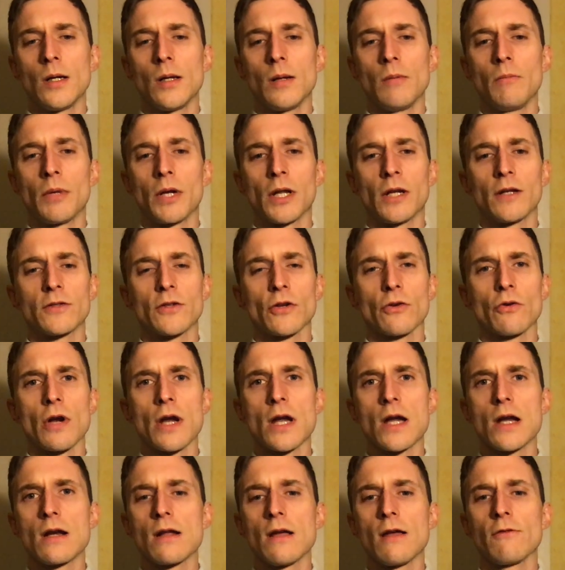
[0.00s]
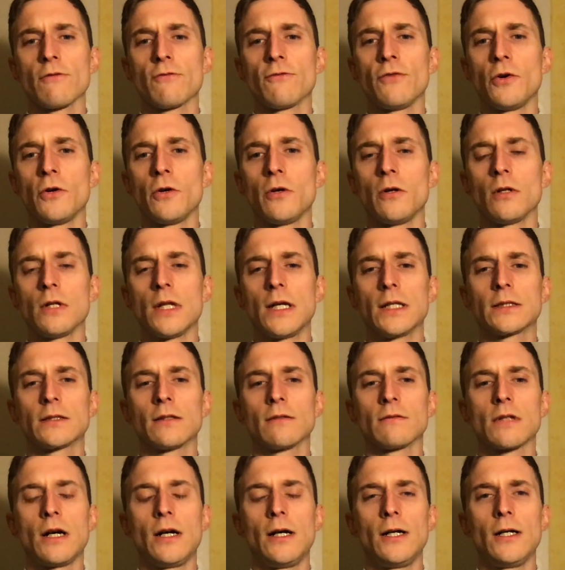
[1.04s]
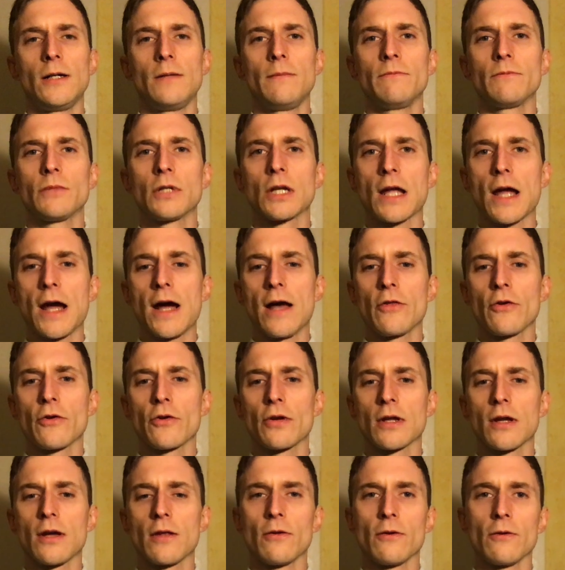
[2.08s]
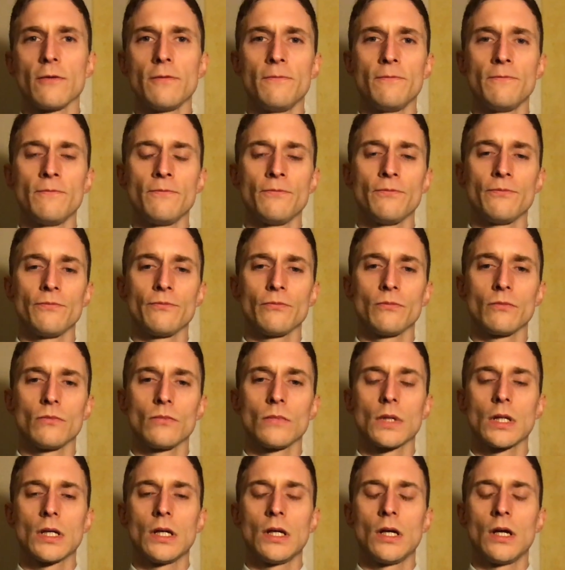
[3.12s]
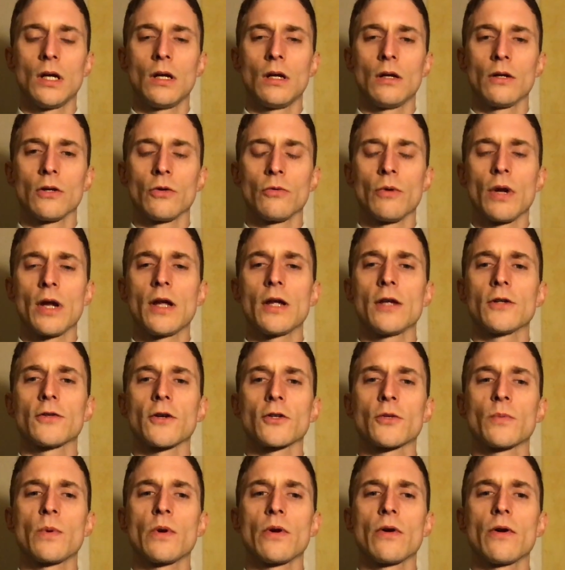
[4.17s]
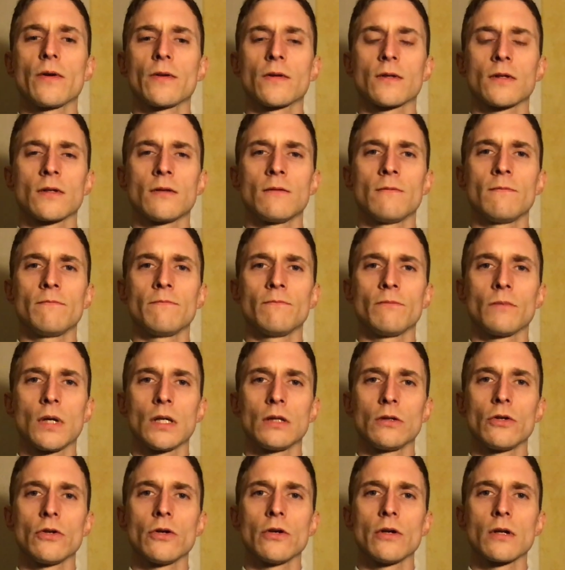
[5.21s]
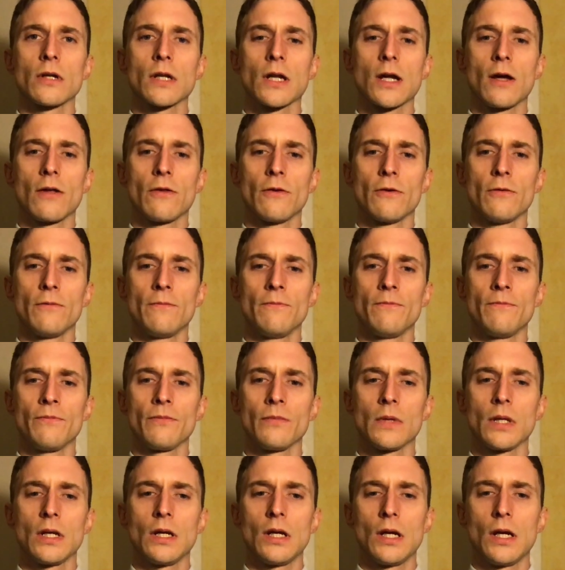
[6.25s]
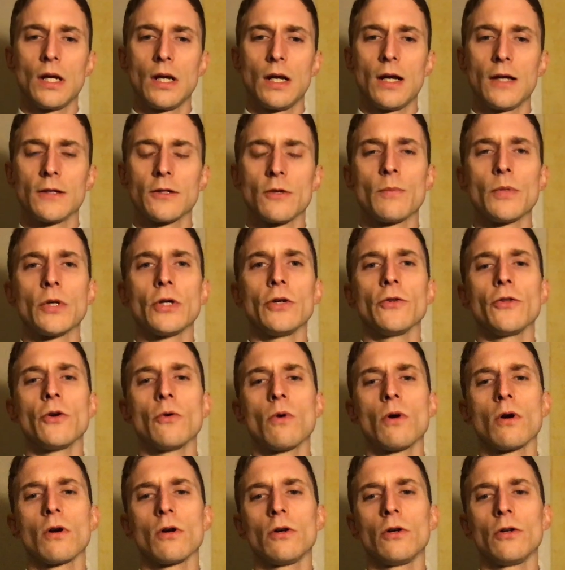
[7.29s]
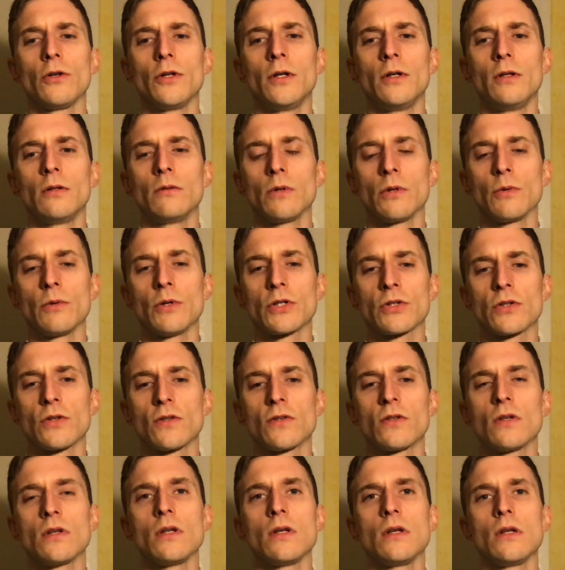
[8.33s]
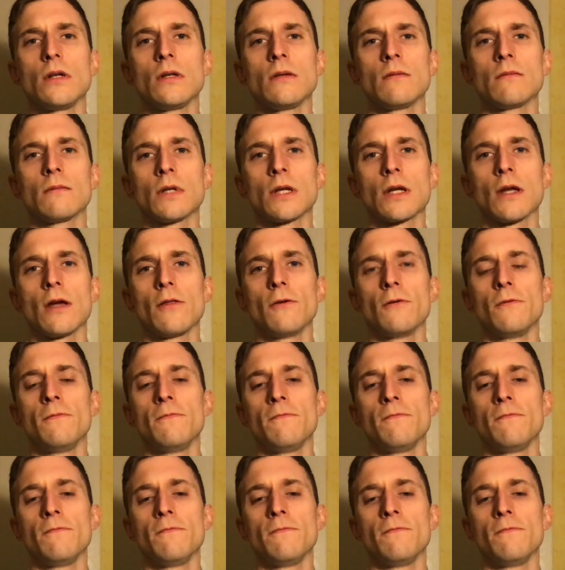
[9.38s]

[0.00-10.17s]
But it is a great and full length of time to gather together, to raise our spirits and learn together, and to build the world we wish to see together.